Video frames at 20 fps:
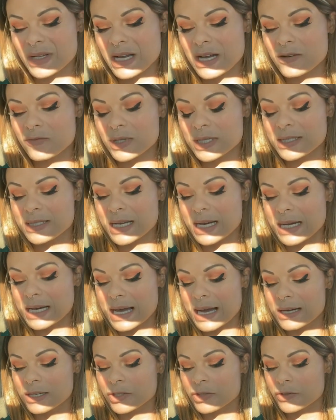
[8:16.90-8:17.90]
I don't want to say
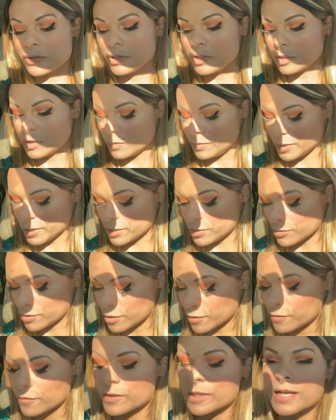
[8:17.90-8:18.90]
natural, but
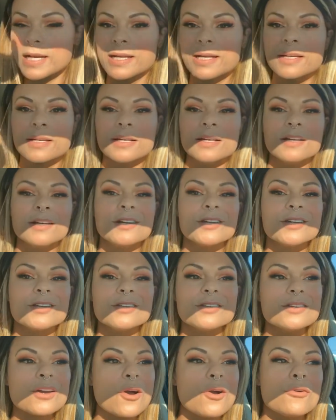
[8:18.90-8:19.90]
sort of like
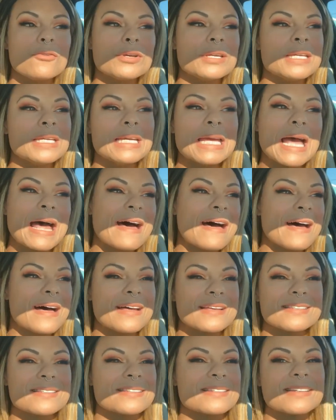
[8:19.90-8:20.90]

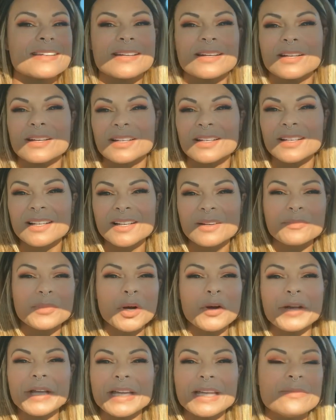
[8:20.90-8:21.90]
yogi-esque
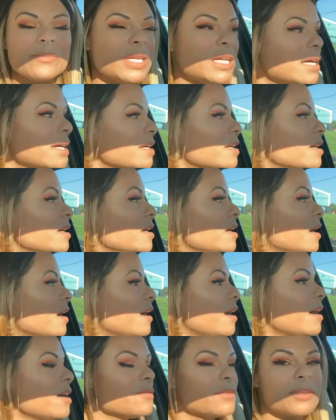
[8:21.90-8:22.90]
bohemian.
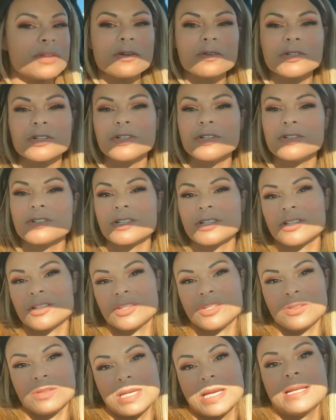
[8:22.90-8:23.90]
Um, those are usually the
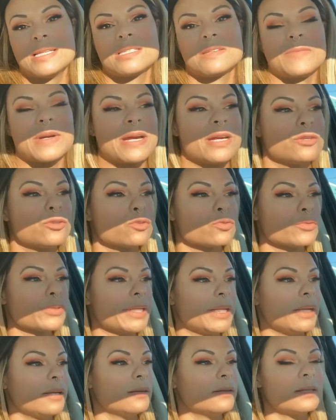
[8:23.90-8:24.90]
two lanes my
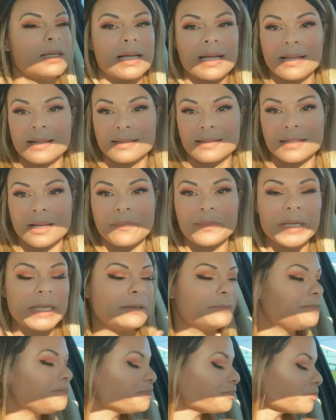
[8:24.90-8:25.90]
jewelry ends up
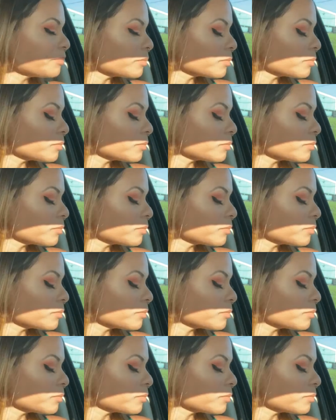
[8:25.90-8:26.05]
in.